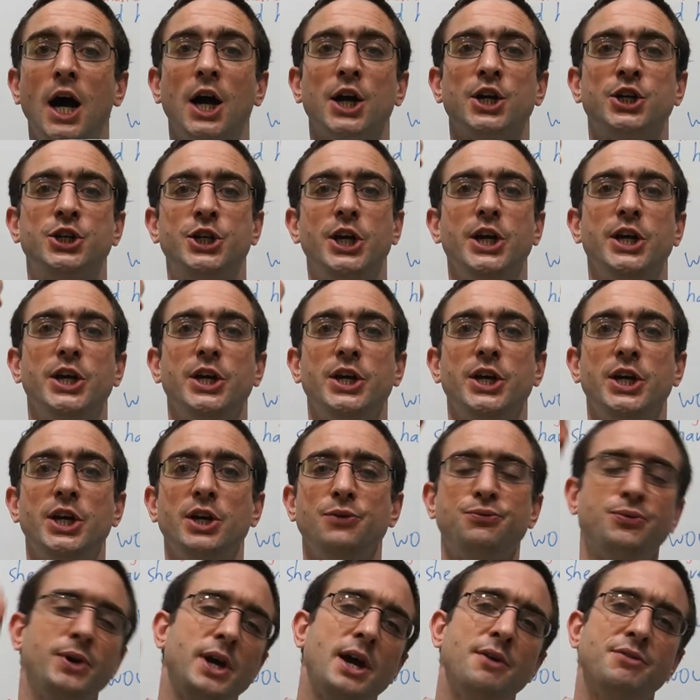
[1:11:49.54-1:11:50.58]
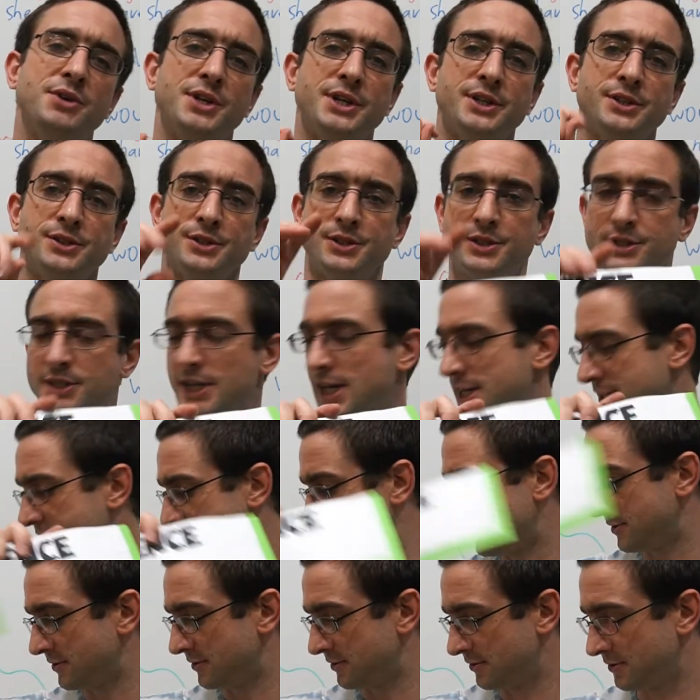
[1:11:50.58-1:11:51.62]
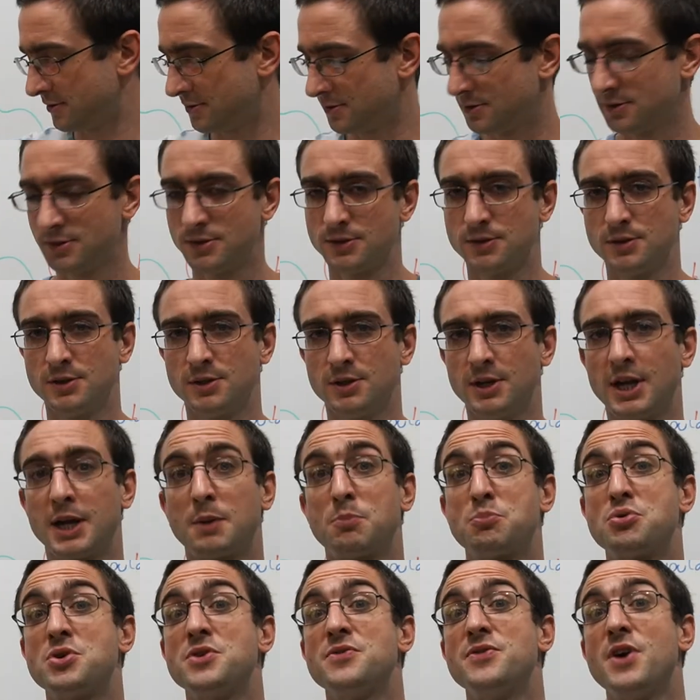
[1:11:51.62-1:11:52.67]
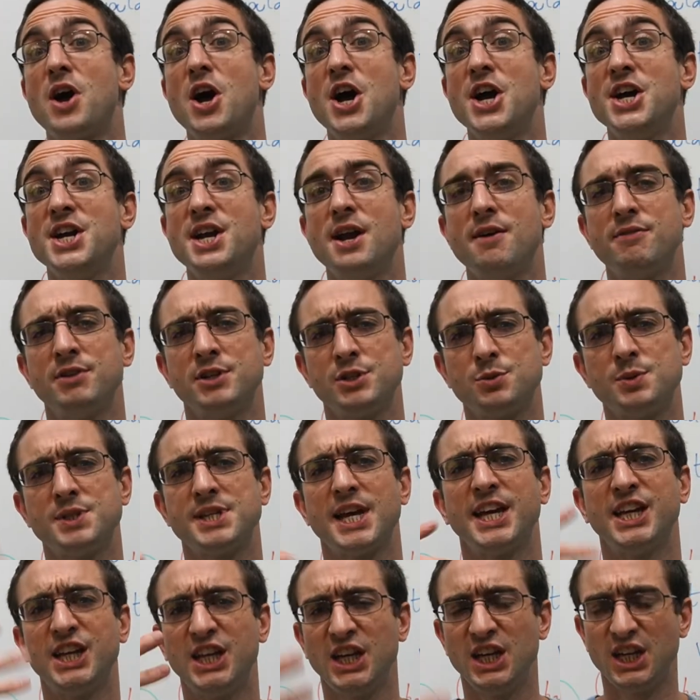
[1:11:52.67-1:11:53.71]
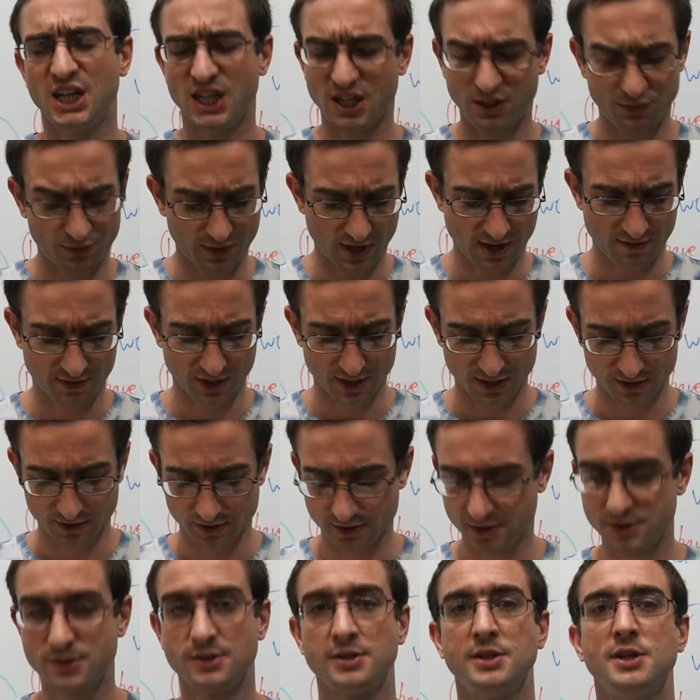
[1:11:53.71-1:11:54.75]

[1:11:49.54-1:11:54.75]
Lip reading: Give evidence. Yes. Like provide evidence. We say give evidence.